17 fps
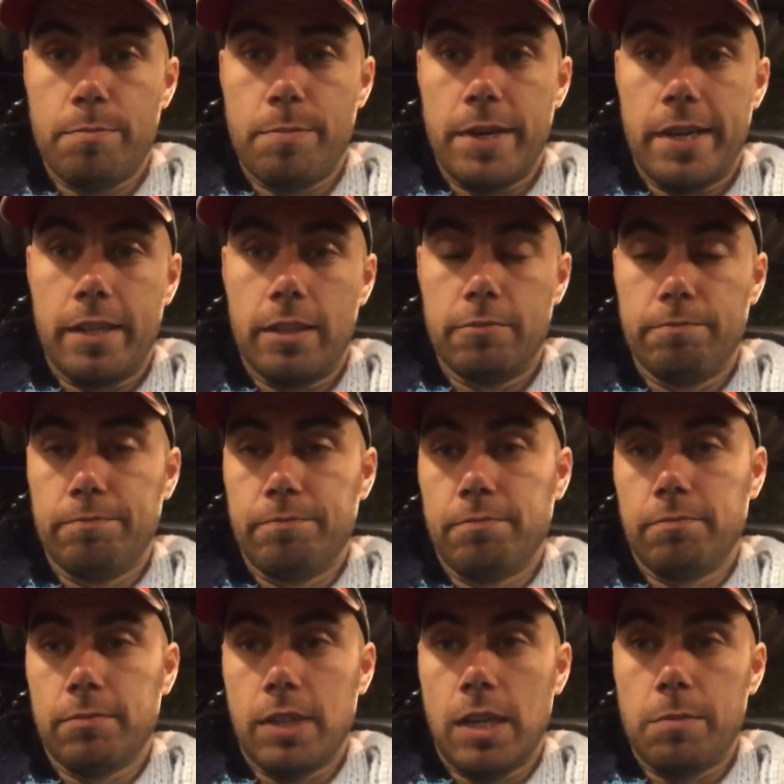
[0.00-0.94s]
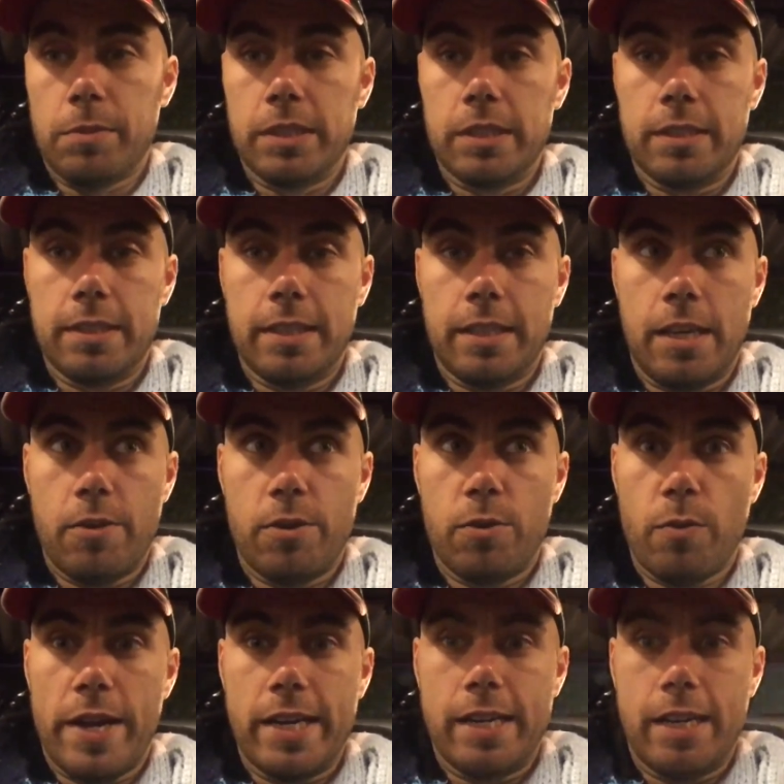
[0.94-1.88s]
but I'm going to stick here
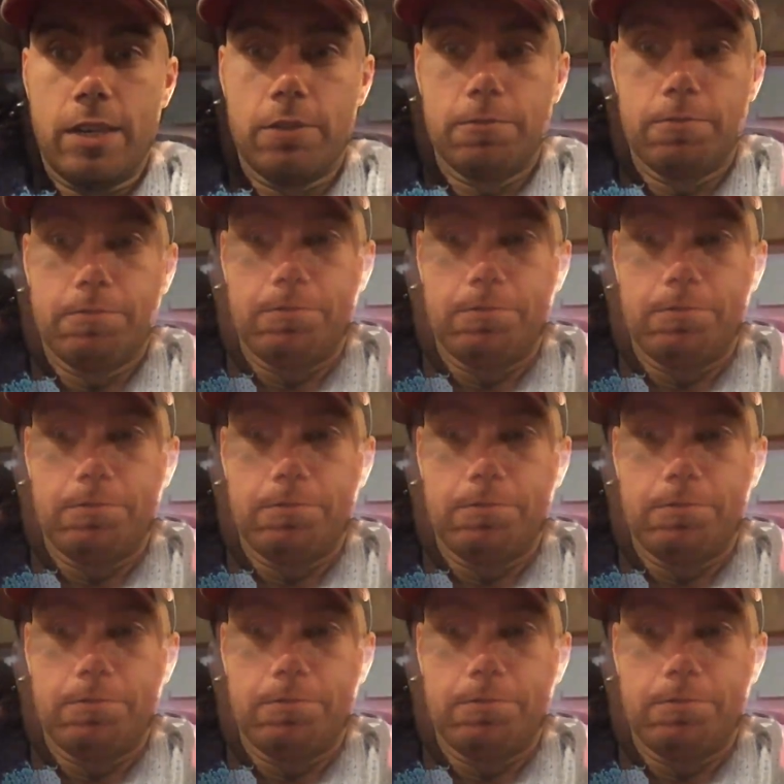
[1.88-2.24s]
and wait it out.